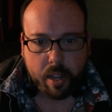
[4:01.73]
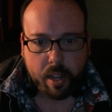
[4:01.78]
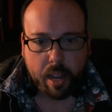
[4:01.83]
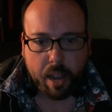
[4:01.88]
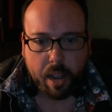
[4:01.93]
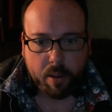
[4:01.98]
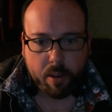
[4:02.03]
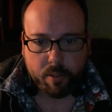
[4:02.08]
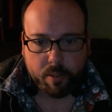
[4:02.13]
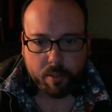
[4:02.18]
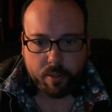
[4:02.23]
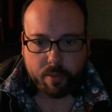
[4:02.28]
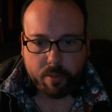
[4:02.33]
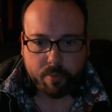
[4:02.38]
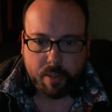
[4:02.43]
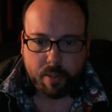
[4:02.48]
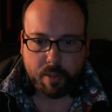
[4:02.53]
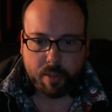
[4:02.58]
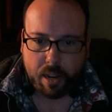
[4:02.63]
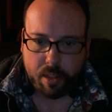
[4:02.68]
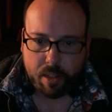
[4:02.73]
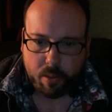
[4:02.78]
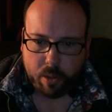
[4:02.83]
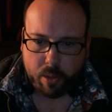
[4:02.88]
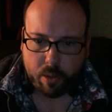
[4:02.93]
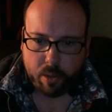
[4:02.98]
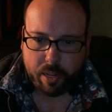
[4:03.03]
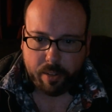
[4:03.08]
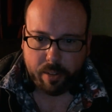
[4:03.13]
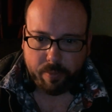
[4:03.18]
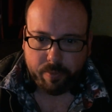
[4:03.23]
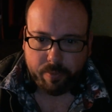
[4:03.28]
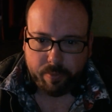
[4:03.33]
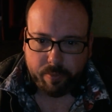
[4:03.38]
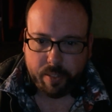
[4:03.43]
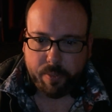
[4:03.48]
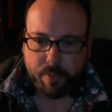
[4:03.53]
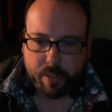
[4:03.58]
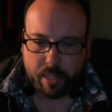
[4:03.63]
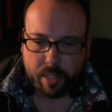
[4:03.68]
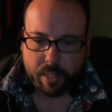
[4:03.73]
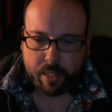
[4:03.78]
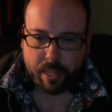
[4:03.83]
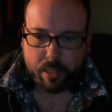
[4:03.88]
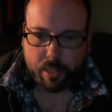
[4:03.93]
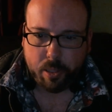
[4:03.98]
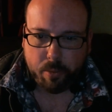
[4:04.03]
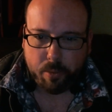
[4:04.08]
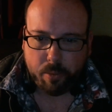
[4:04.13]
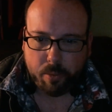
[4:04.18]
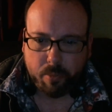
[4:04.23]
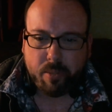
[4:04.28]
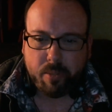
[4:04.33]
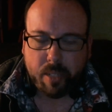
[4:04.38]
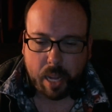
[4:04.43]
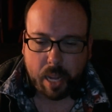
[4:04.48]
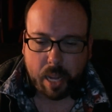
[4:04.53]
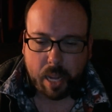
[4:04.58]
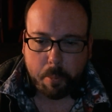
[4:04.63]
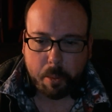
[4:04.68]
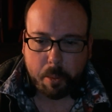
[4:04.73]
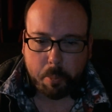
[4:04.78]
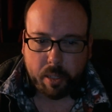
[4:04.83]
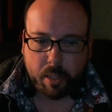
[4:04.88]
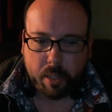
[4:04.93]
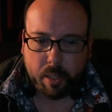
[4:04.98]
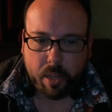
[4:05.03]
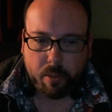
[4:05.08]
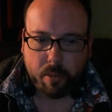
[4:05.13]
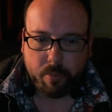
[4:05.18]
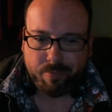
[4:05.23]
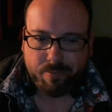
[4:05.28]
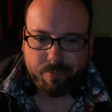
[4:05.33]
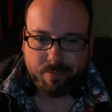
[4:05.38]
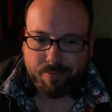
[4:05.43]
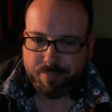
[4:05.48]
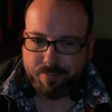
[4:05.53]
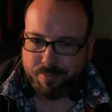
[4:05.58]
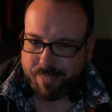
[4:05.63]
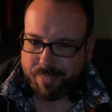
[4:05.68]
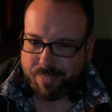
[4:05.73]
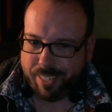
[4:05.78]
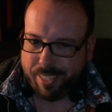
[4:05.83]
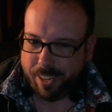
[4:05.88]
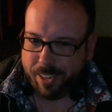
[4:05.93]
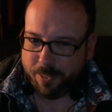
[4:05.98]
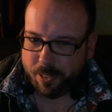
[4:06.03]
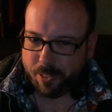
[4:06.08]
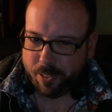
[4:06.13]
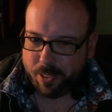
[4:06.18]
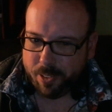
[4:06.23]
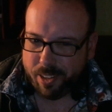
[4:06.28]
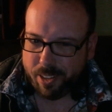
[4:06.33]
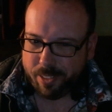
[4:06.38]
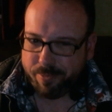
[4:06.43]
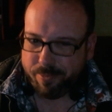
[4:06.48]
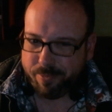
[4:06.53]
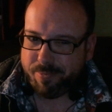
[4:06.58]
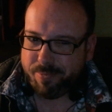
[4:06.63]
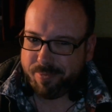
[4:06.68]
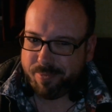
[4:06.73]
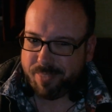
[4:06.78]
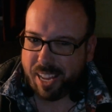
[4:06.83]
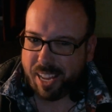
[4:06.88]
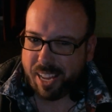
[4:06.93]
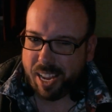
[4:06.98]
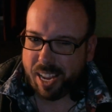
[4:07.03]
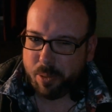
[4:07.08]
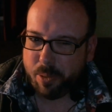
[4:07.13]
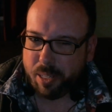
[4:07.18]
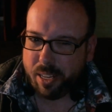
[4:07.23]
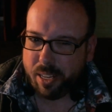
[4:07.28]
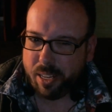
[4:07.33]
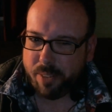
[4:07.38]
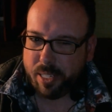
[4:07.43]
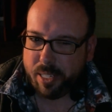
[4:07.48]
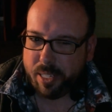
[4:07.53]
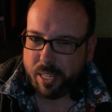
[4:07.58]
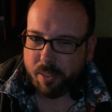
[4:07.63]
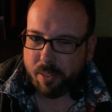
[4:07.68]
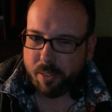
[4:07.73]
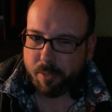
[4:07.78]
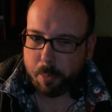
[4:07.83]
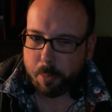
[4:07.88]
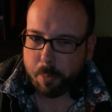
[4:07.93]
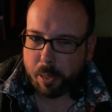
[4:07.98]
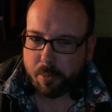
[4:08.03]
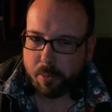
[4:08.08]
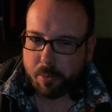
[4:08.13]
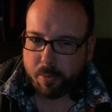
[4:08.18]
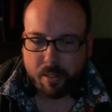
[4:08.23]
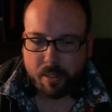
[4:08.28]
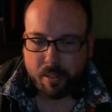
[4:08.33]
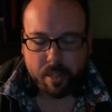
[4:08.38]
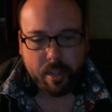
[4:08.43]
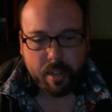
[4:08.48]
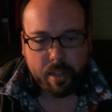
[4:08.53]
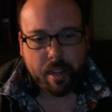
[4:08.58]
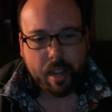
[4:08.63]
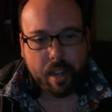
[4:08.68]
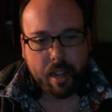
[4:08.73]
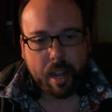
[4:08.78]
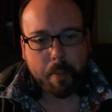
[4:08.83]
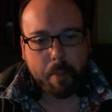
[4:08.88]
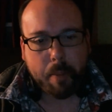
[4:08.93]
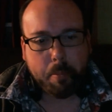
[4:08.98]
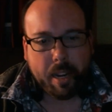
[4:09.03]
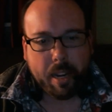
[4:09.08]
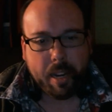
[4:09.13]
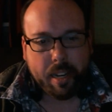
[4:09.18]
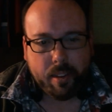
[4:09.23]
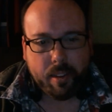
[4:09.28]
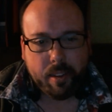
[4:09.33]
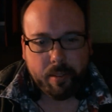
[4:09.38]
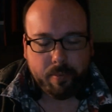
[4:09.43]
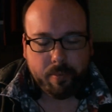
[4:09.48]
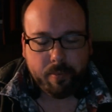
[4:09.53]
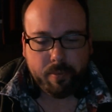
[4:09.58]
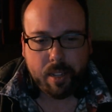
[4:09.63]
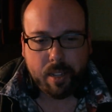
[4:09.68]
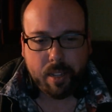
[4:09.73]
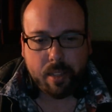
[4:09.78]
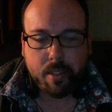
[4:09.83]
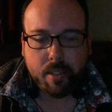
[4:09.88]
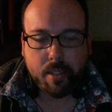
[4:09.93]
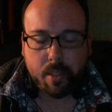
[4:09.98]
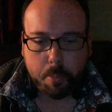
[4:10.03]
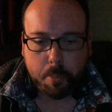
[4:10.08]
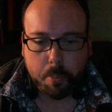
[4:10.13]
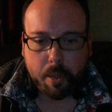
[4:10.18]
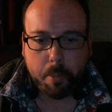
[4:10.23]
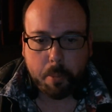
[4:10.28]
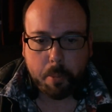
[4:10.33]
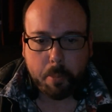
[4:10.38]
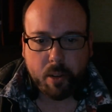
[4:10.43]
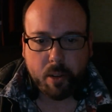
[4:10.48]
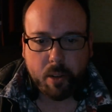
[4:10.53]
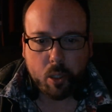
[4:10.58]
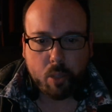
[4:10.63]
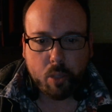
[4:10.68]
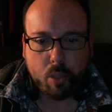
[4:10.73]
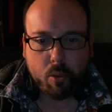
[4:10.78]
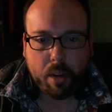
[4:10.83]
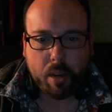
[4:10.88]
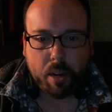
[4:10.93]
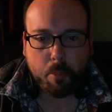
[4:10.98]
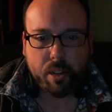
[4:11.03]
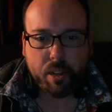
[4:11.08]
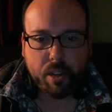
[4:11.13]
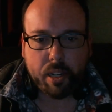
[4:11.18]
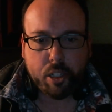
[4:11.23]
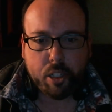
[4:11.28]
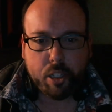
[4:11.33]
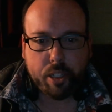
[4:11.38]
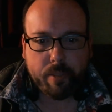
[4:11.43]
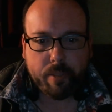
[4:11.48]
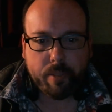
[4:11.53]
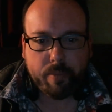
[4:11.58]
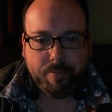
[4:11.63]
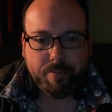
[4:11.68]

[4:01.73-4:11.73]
However, either way, if you'd like to, comment below. After all, I would love to hear from you. I'm Mike, and this has been a Penguins Rock production.